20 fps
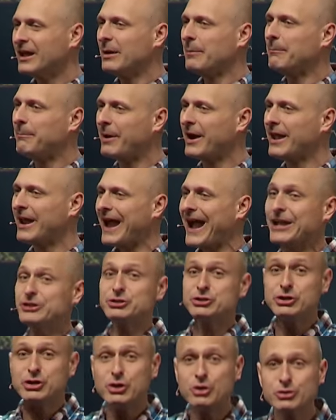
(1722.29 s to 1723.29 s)
But I
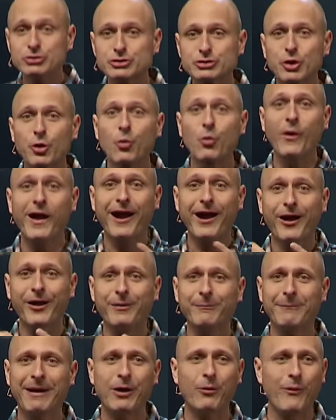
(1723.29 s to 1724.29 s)
choose to wear
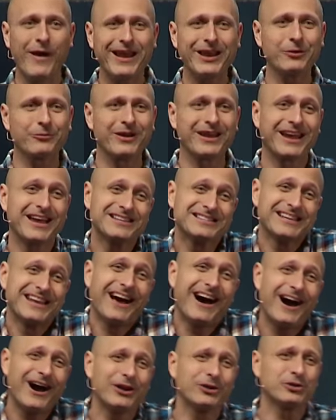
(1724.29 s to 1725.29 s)
my wedding ring because it
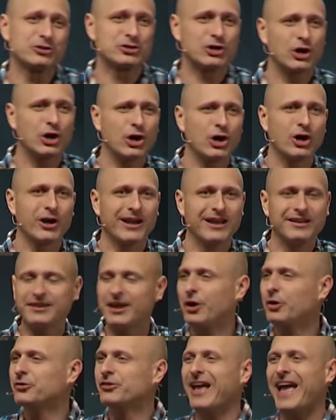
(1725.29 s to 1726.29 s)
honors her and it
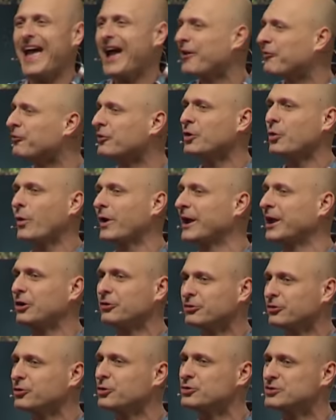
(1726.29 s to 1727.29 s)
tells everyone
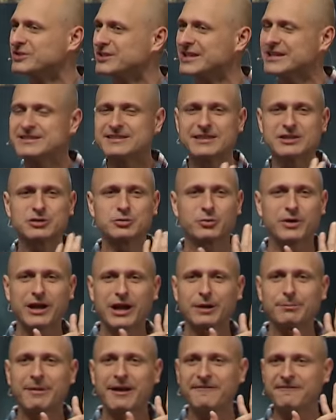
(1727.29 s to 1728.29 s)
else who sees this ring
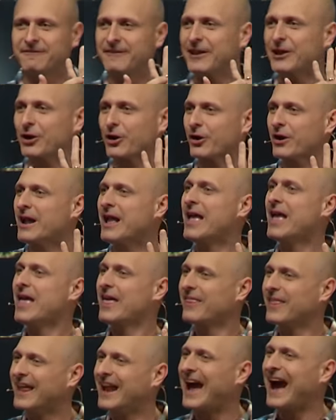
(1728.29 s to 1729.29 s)
on my finger
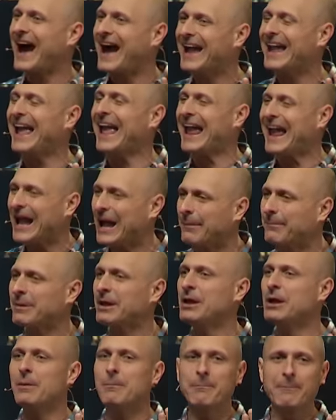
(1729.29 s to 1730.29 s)
that I am
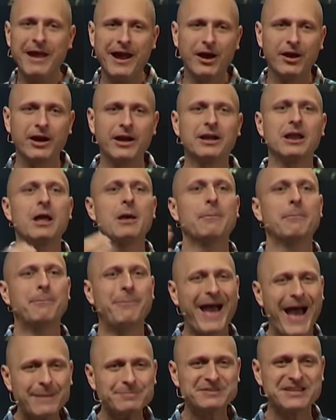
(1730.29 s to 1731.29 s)
married.
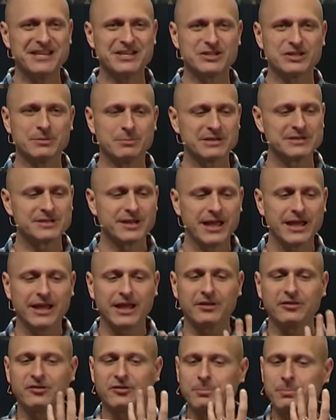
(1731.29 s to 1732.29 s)
Baptism is like a
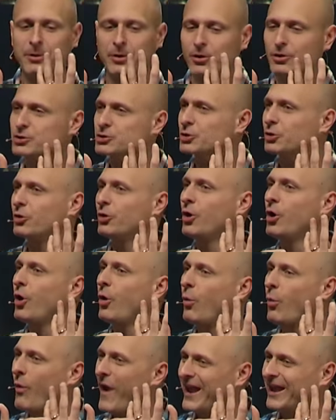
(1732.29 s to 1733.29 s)
spiritual
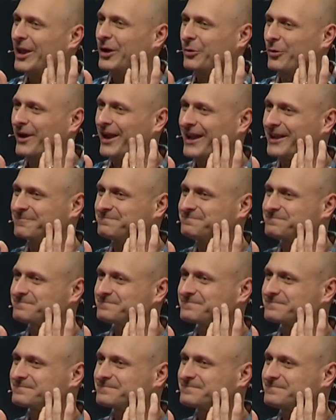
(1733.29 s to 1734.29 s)
wedding ring.
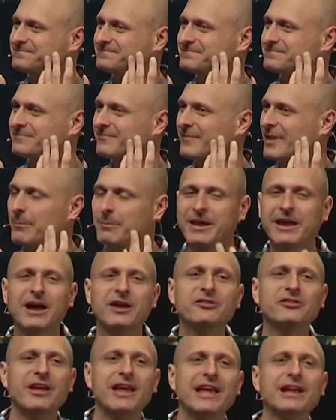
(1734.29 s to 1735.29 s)

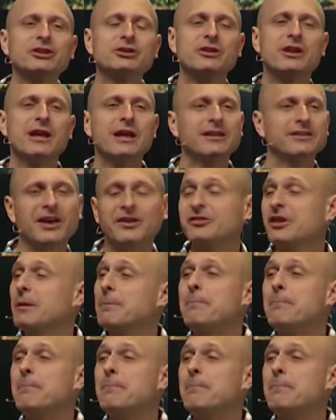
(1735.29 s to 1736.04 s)
Because it doesn't